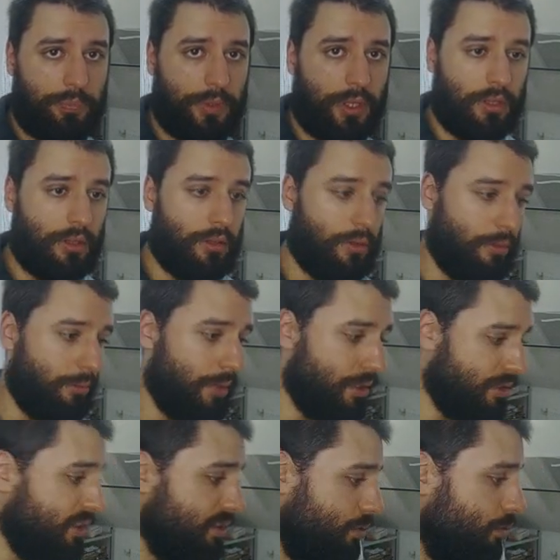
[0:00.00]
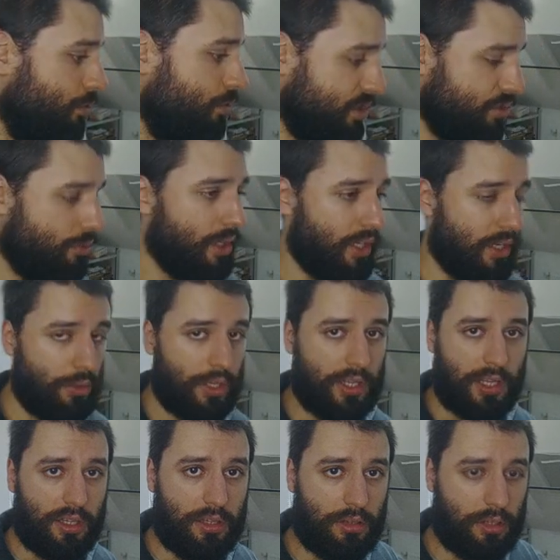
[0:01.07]
uh, because RStudio is really a great
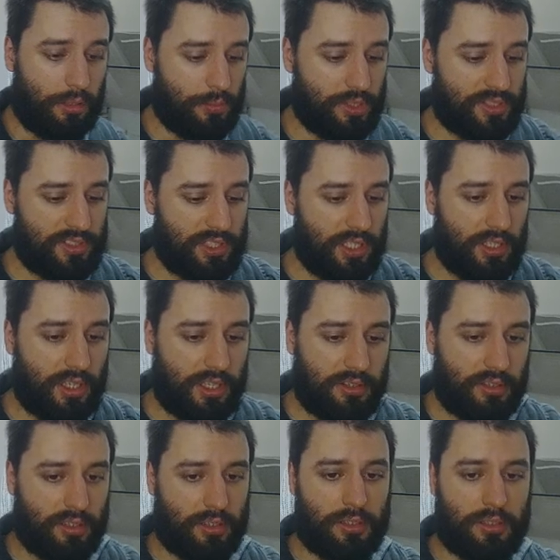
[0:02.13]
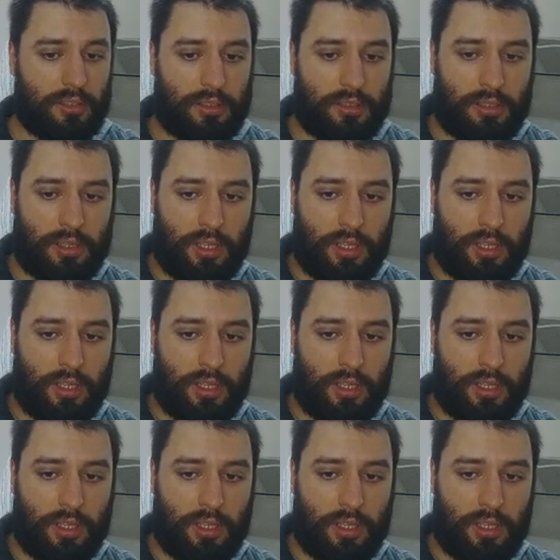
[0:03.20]
editor, I must say that... Uh,